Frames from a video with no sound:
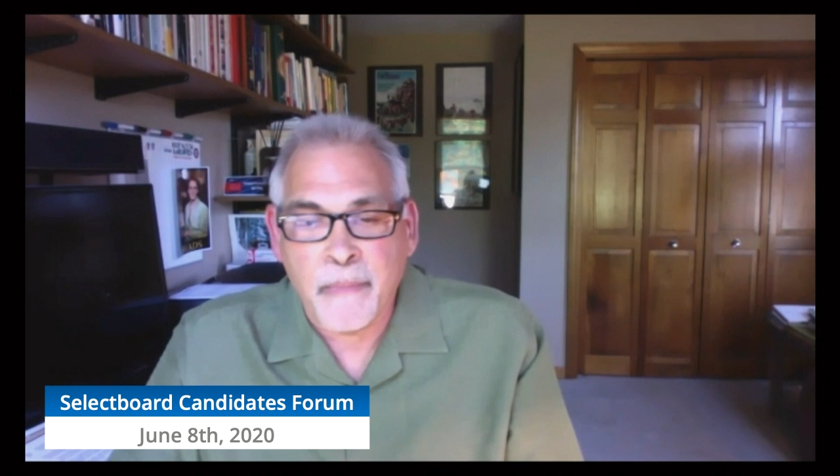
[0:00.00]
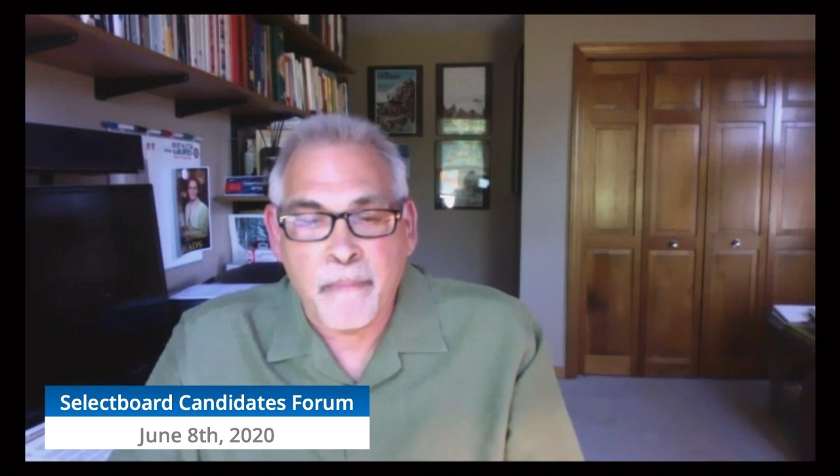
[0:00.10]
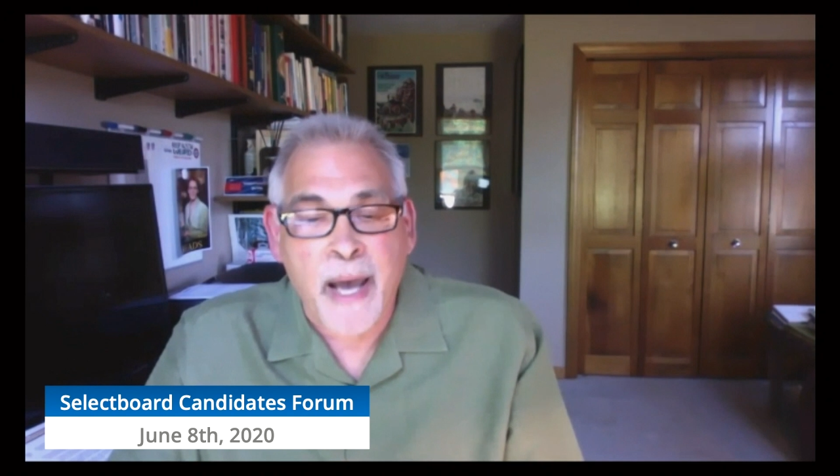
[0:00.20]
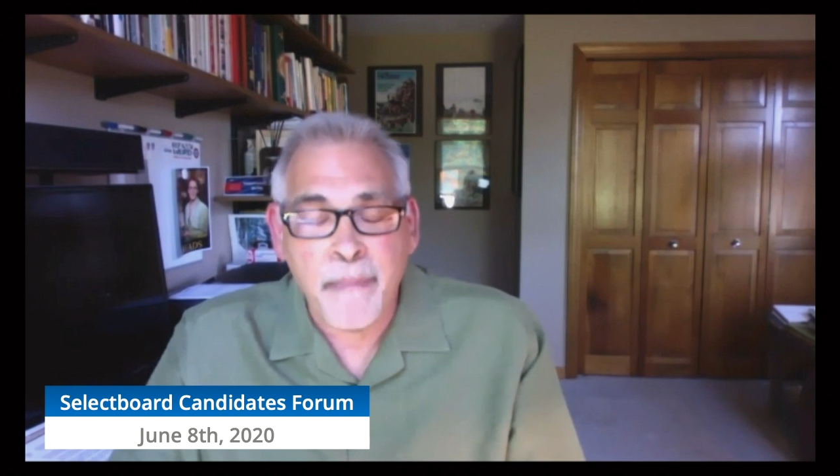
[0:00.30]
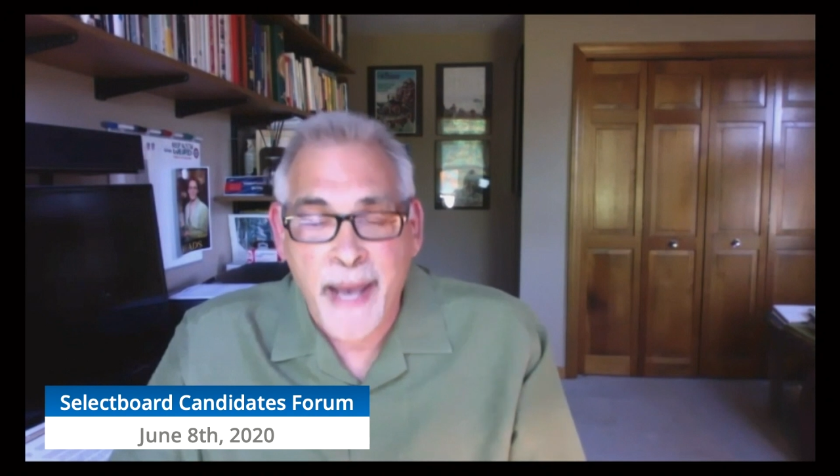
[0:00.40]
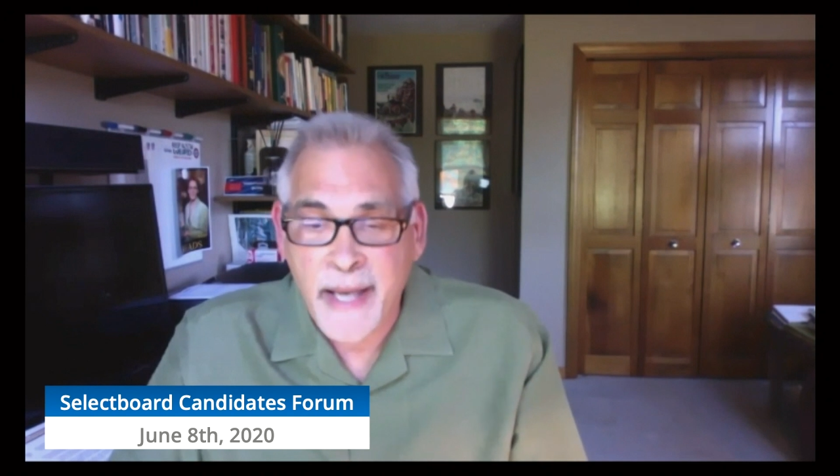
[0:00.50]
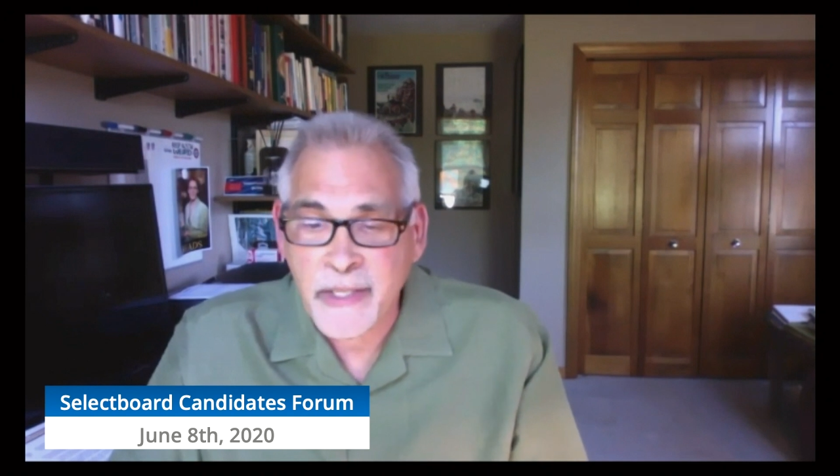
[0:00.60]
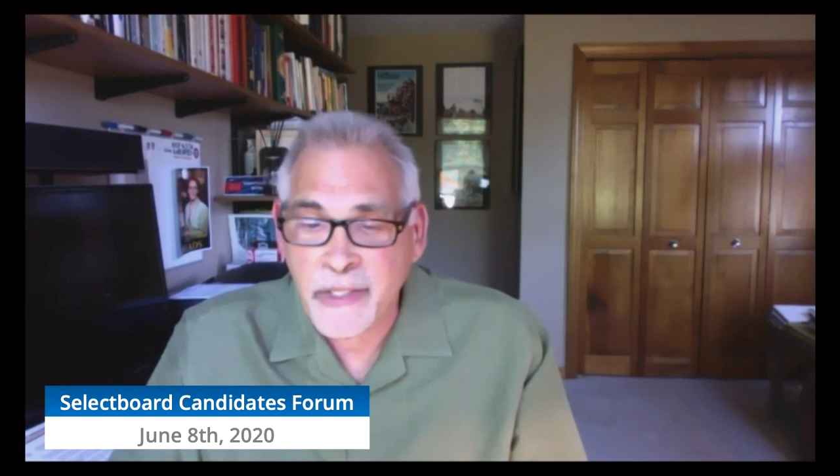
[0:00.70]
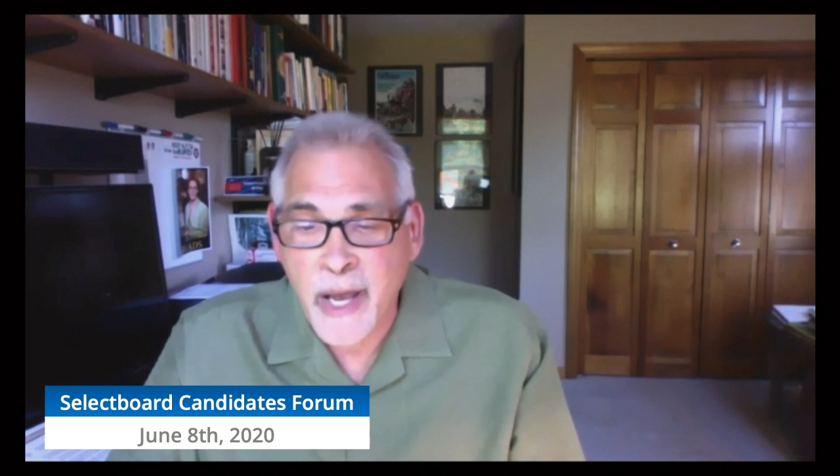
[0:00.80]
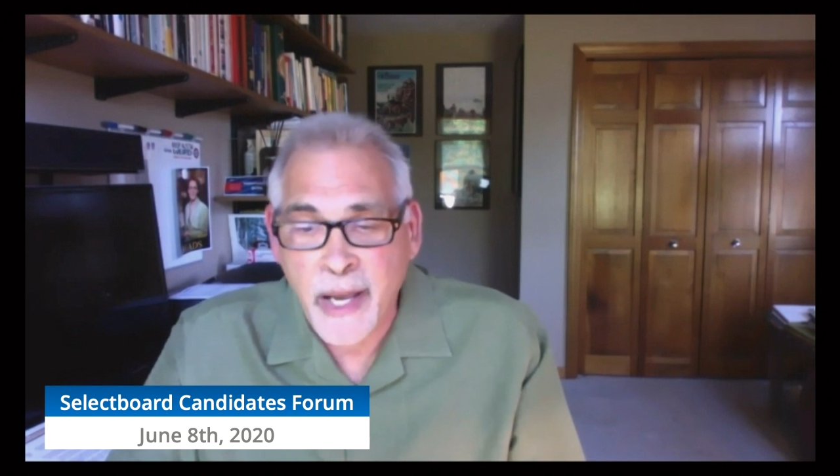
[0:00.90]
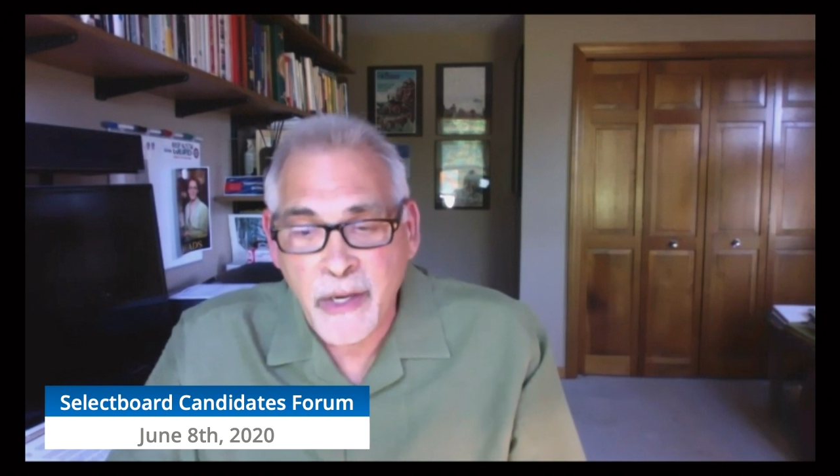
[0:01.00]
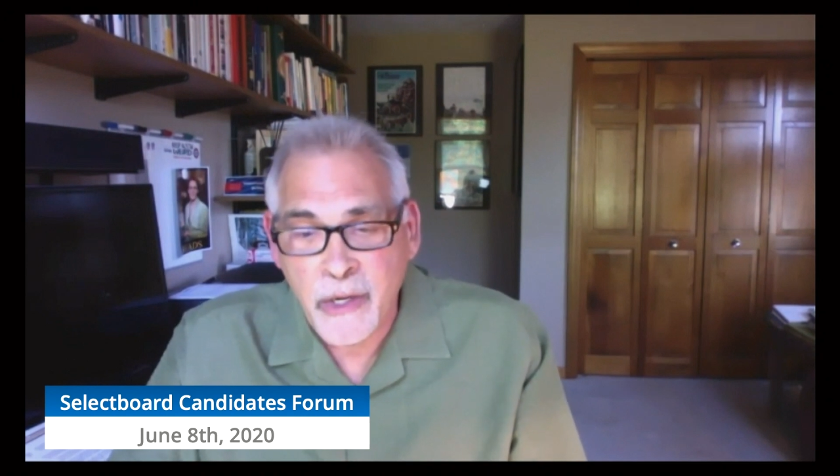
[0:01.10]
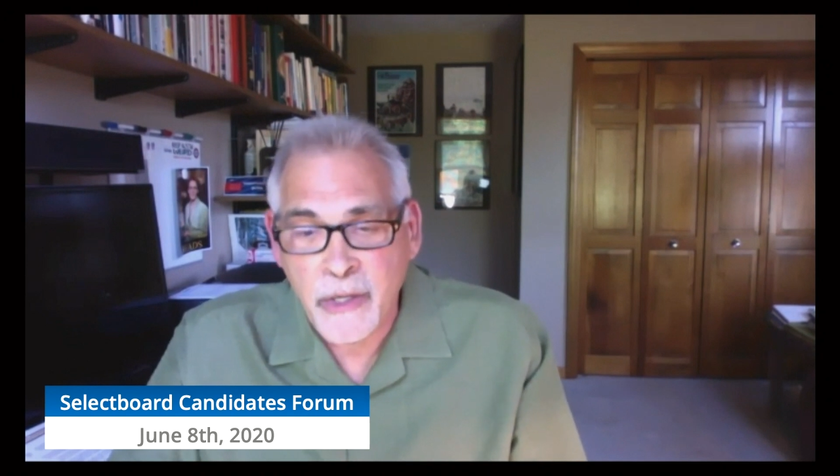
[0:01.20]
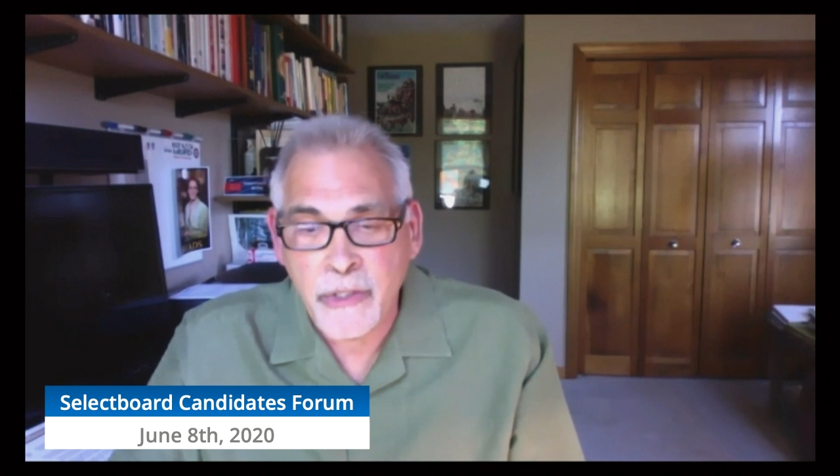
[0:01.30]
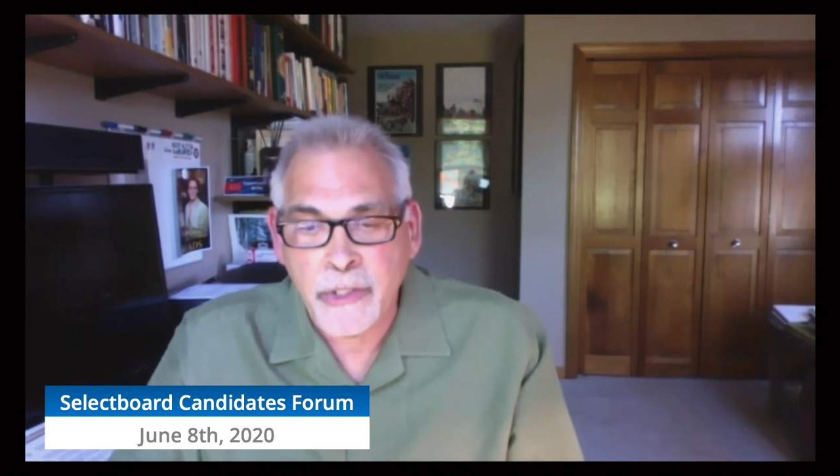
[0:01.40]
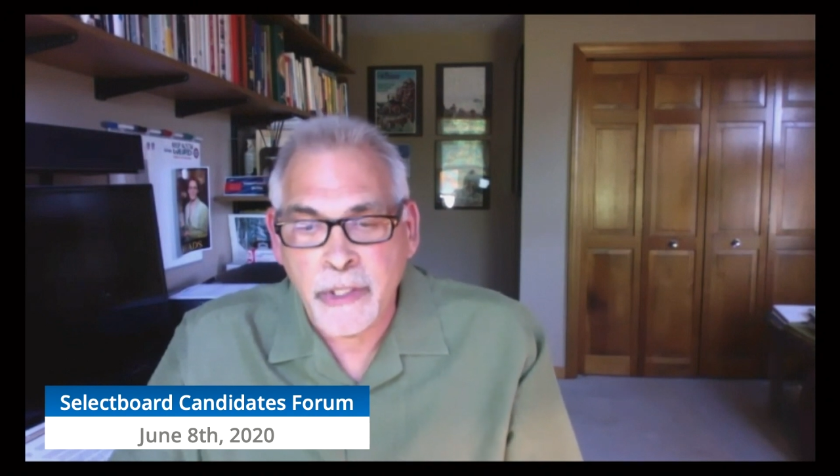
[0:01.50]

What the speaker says: my past 9 years